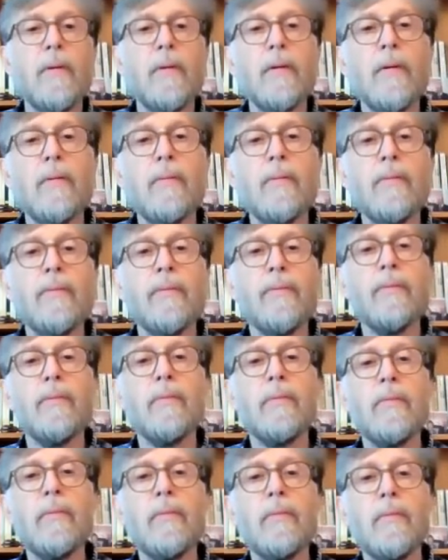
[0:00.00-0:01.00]

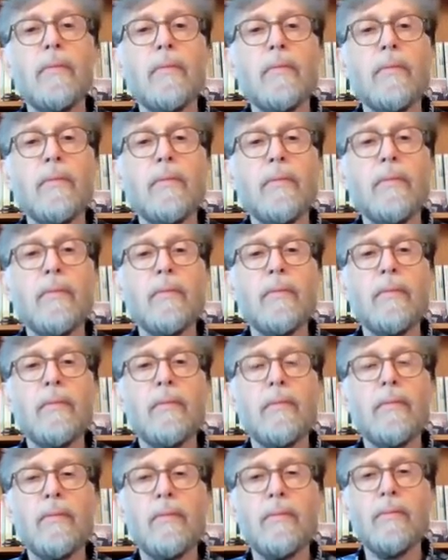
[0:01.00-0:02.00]

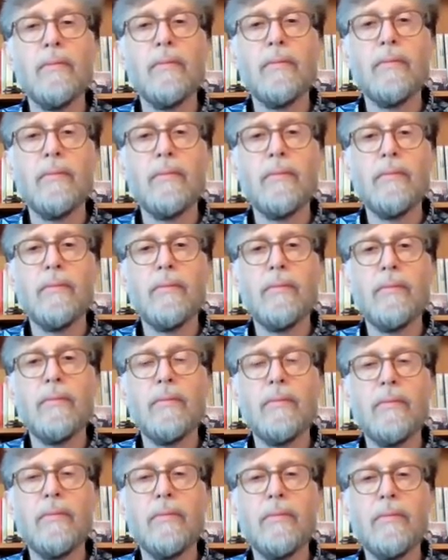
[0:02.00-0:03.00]

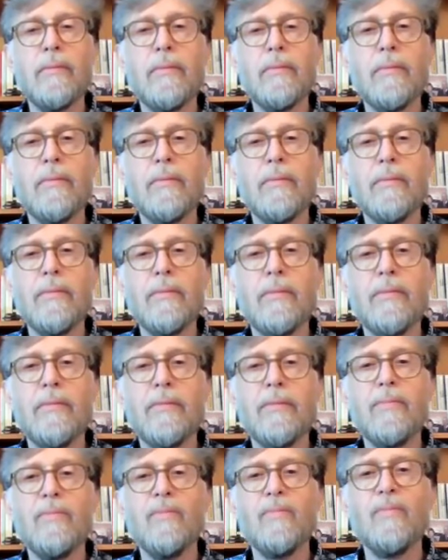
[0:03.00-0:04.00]

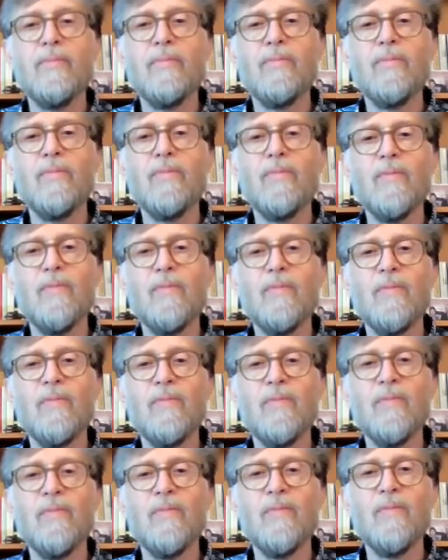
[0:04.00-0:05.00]

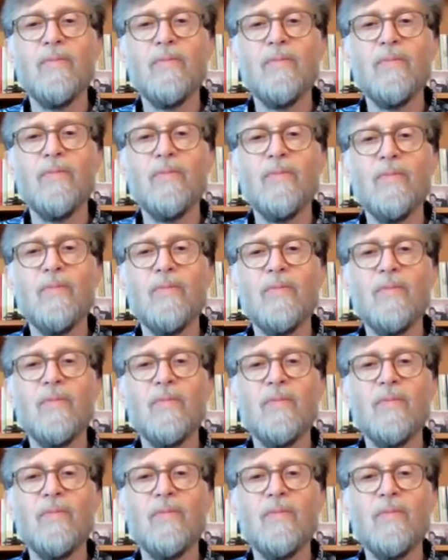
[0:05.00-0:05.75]
(not speaking)